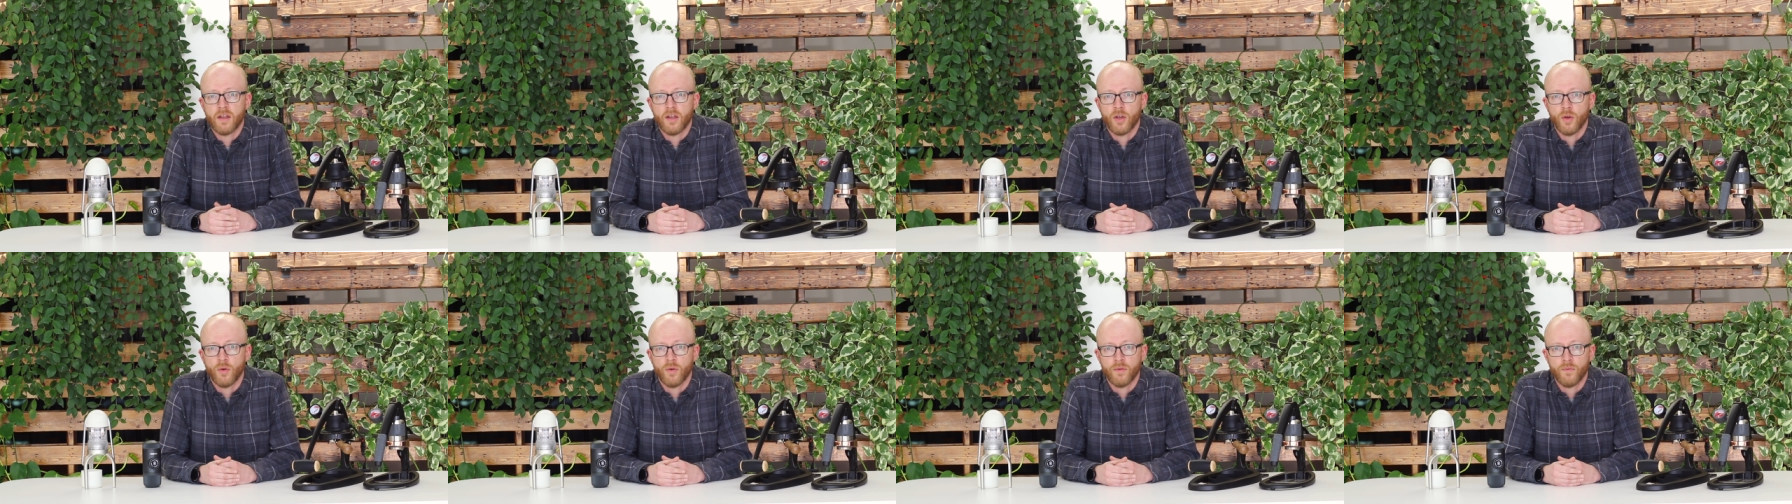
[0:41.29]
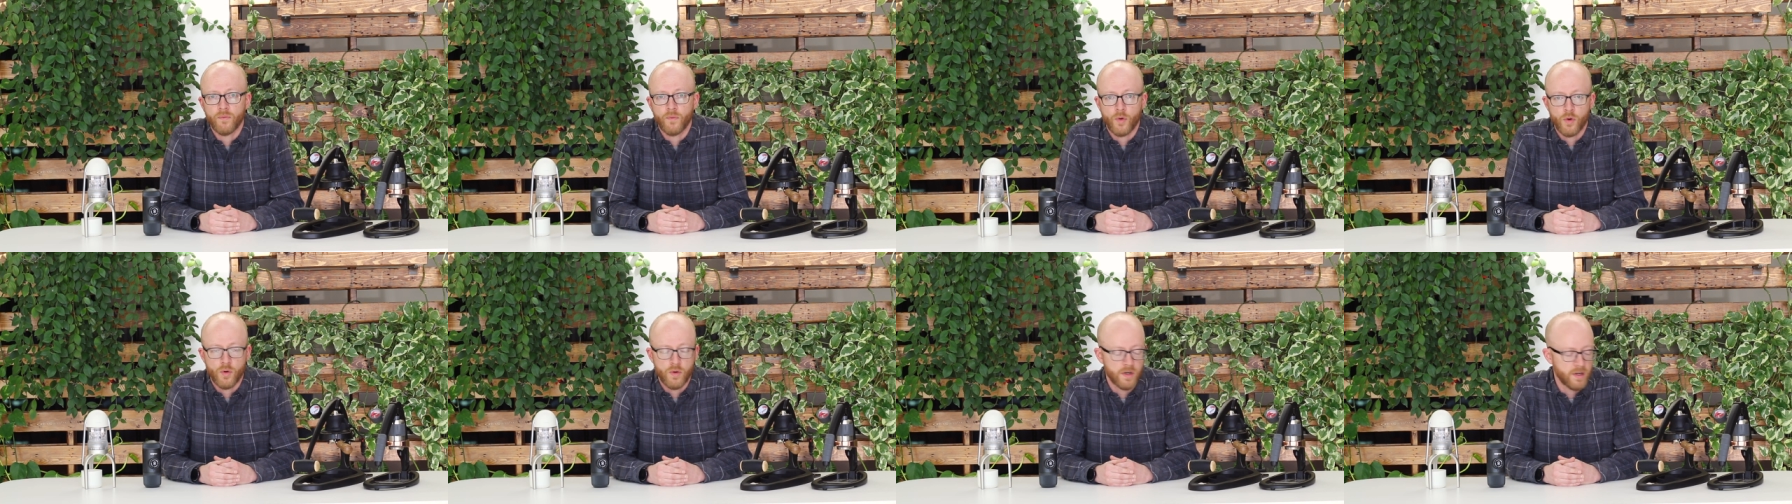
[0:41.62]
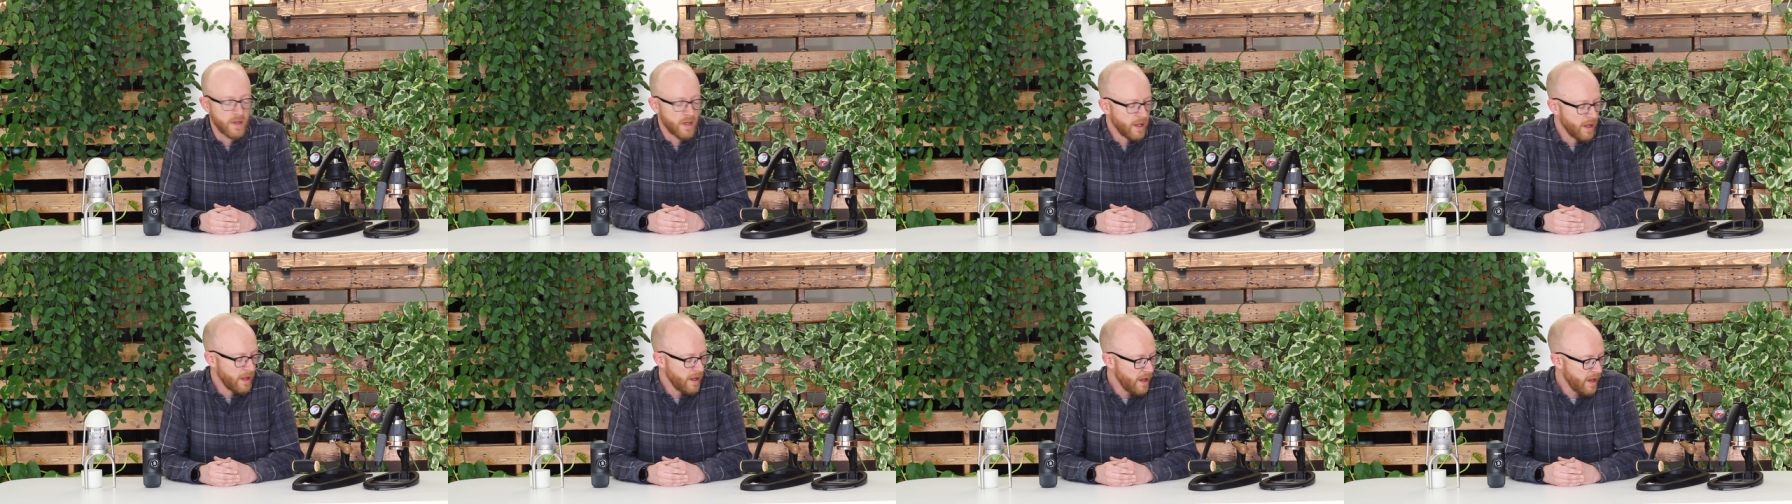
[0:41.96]
going
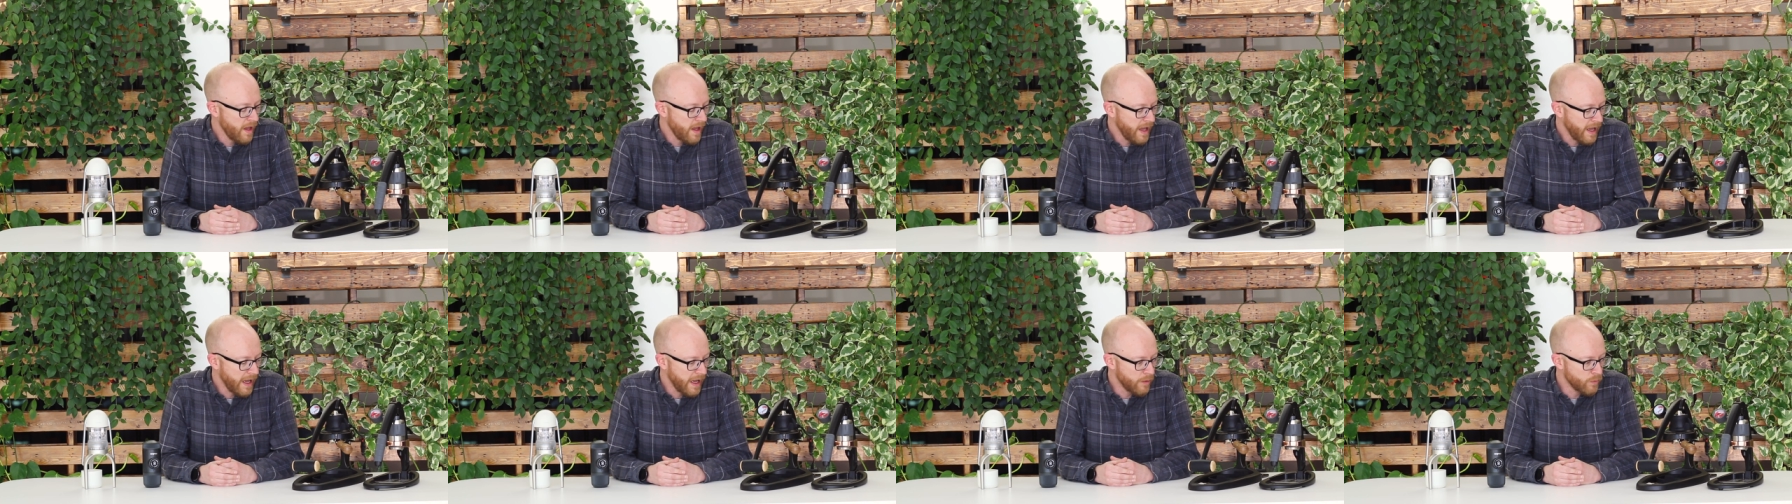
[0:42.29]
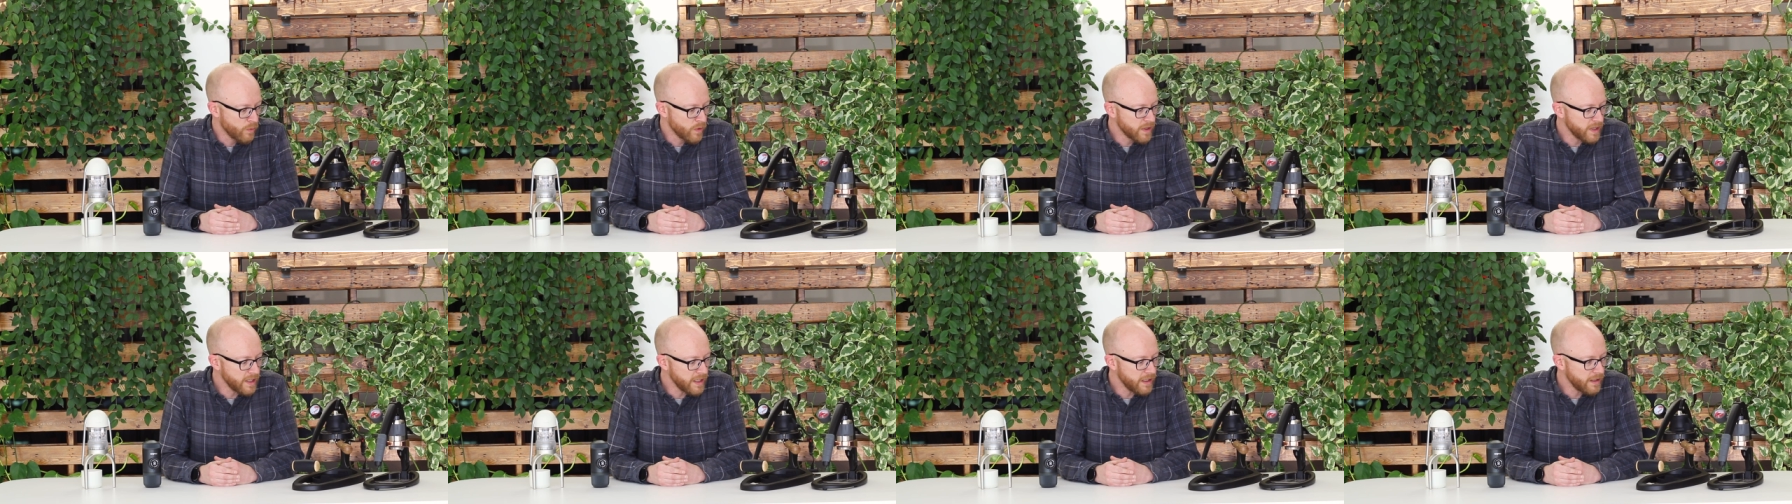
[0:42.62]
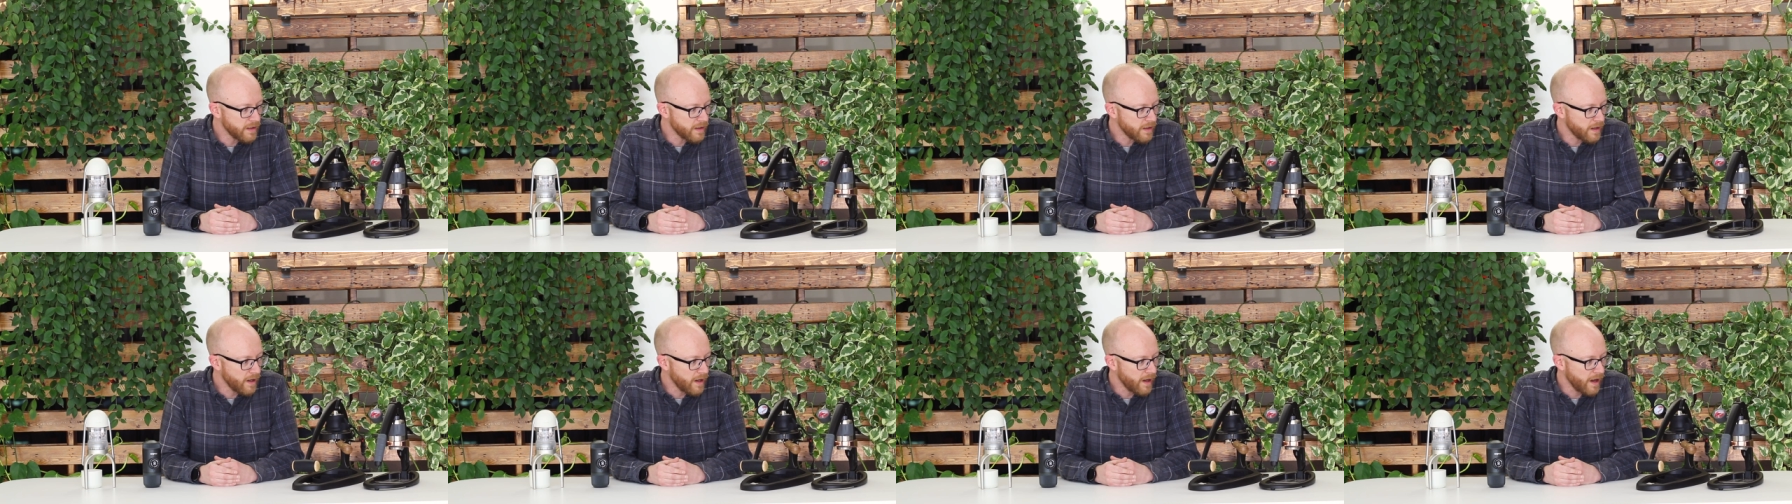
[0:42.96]
forward. And really,